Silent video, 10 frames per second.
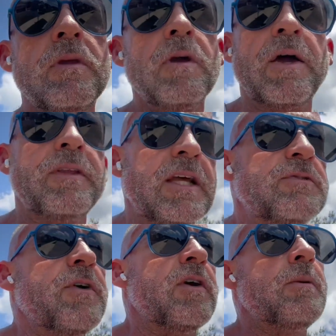I think that's
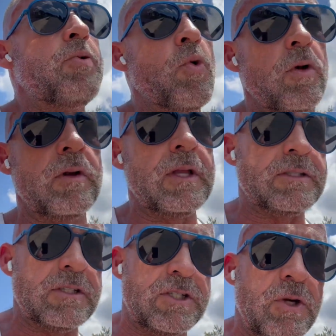very important. It's
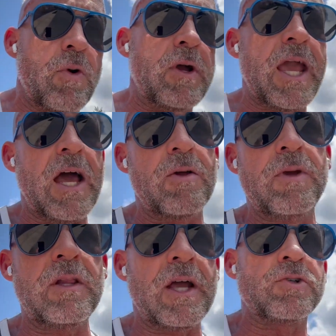a 0-calorie
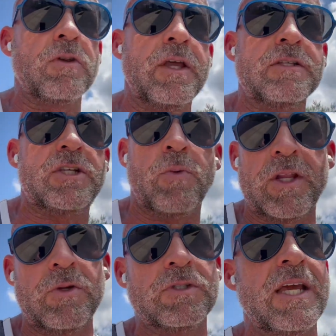electrolyte, so you want
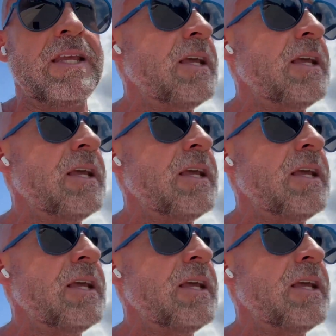to use any